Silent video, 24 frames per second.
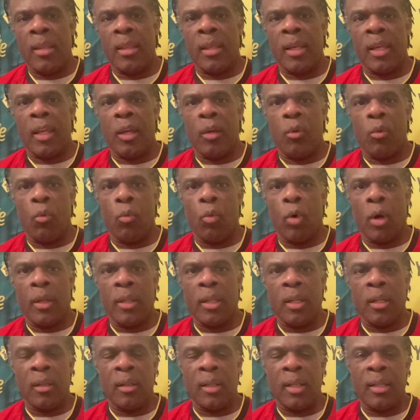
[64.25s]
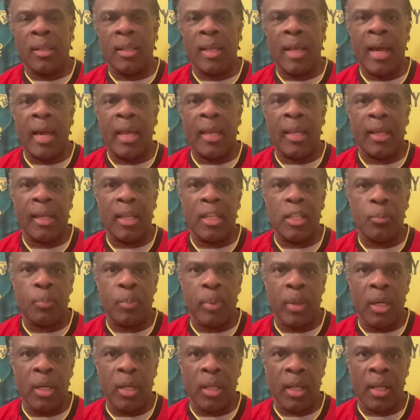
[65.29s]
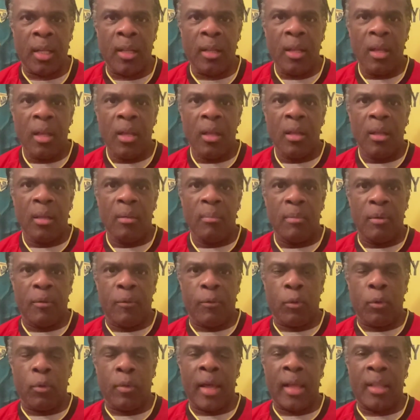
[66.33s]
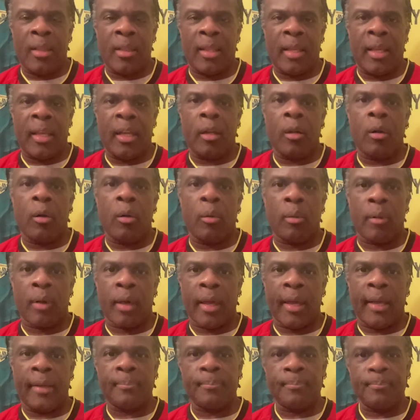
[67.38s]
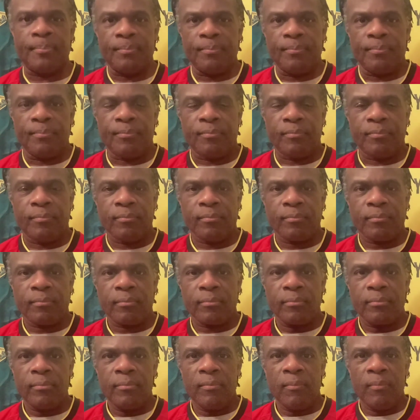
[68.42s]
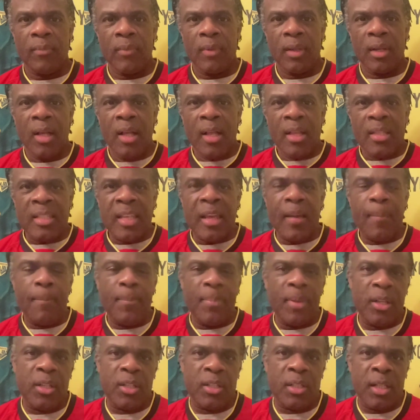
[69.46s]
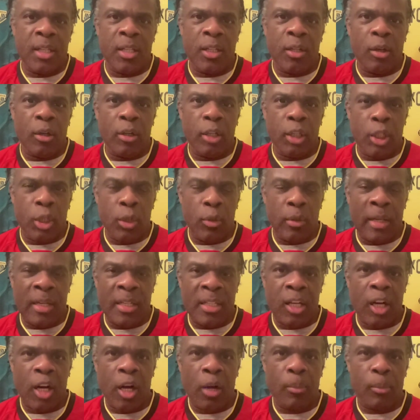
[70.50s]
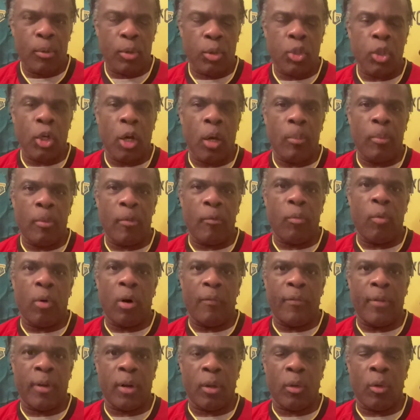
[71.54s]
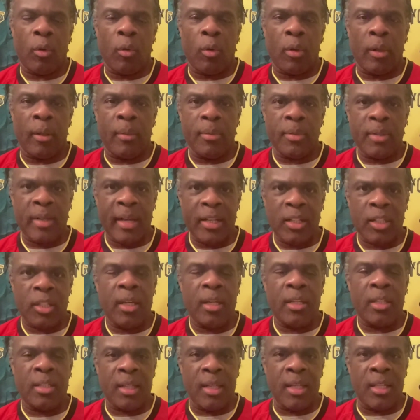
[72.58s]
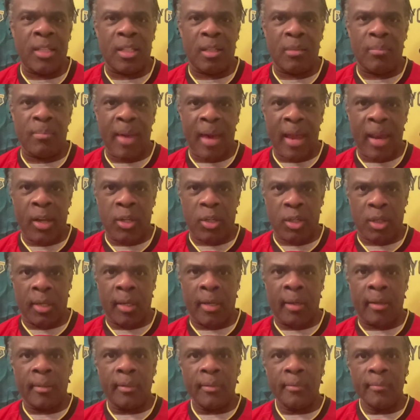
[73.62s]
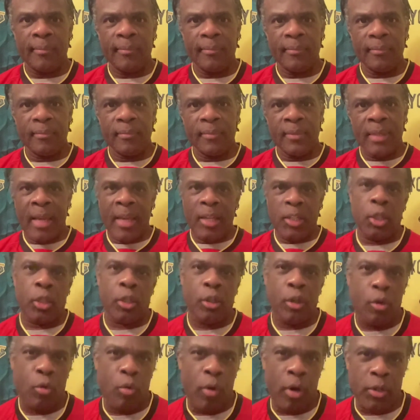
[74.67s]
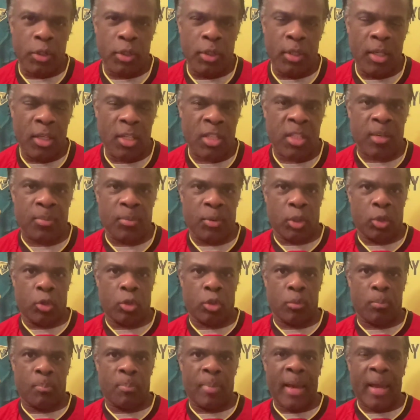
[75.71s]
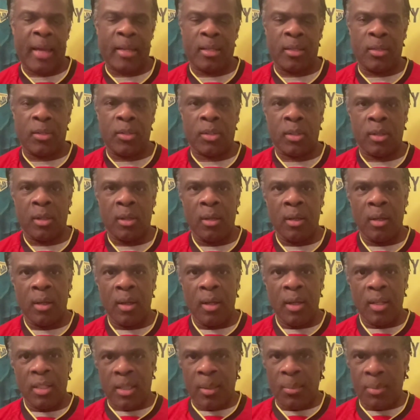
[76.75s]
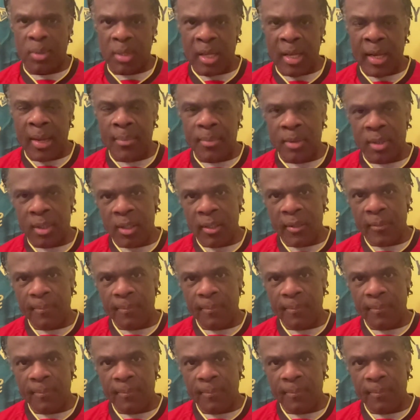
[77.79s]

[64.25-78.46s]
the 1-0 lead they had against Burnley before that late goal came. Slaven Bilic did not do a terrible job with Watford at all. He was actually a decent manager here. Yes, you could question his substitution patterns sometimes.